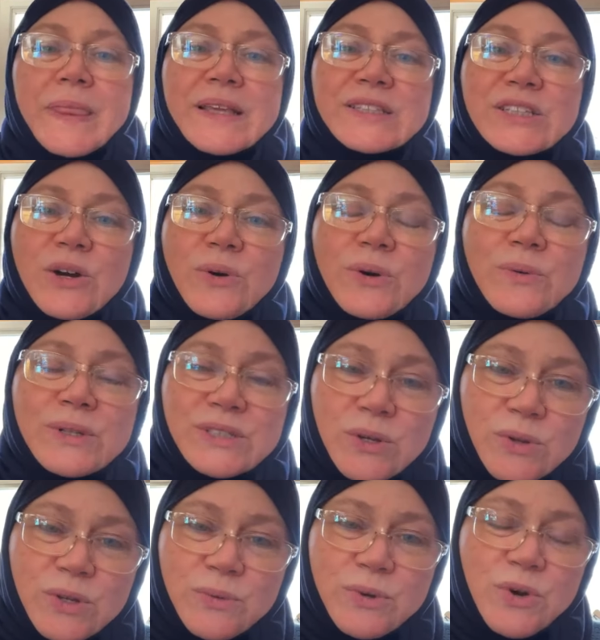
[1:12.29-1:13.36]
So it was
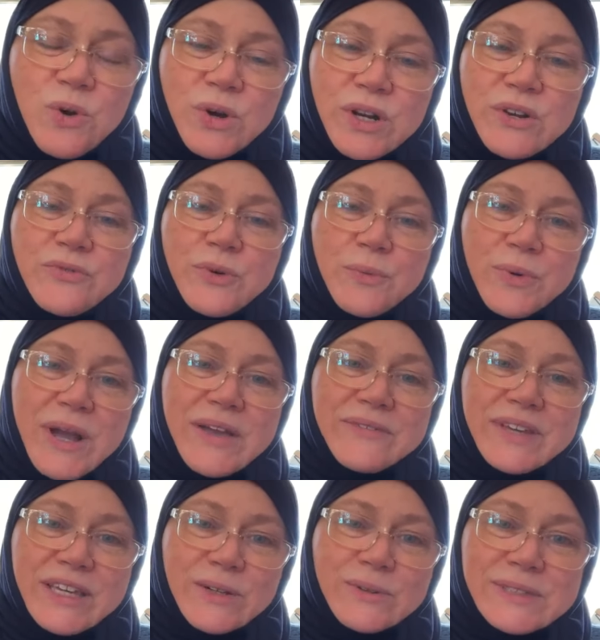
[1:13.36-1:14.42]
only recorded for
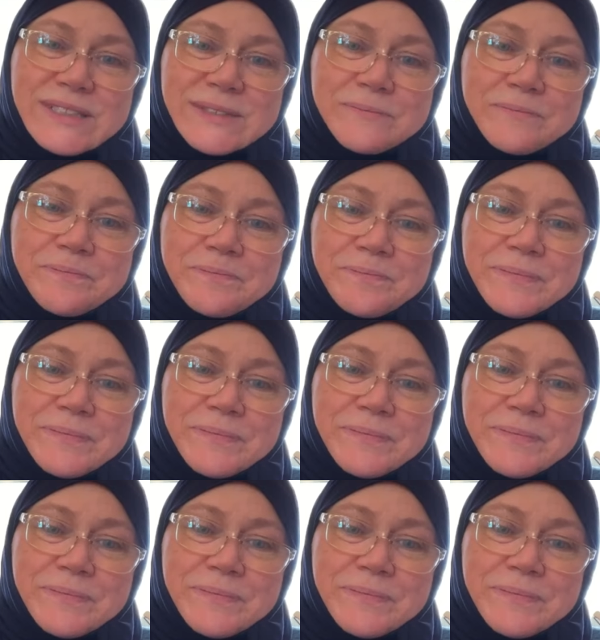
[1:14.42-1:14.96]
private use.